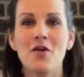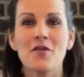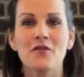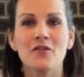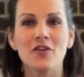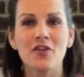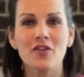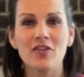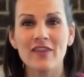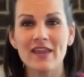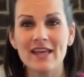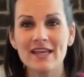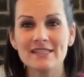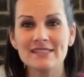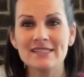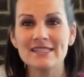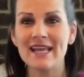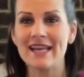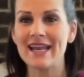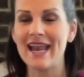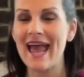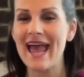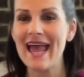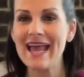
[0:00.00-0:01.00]
For this
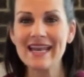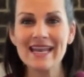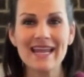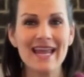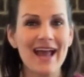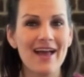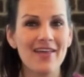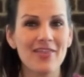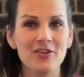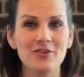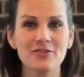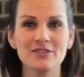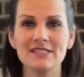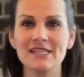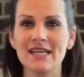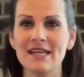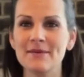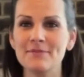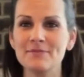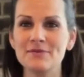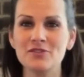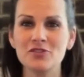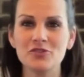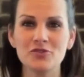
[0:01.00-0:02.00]
and any other
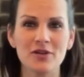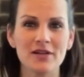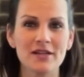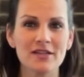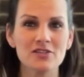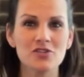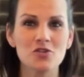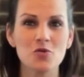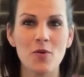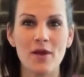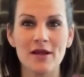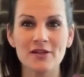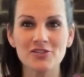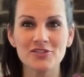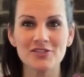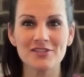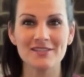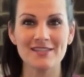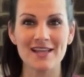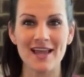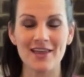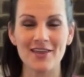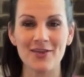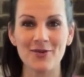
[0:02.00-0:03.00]
tips, tricks,
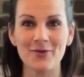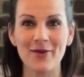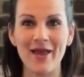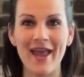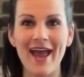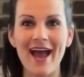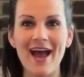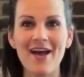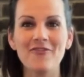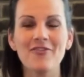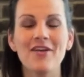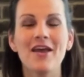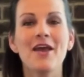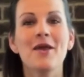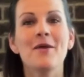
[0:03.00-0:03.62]
questions that you have,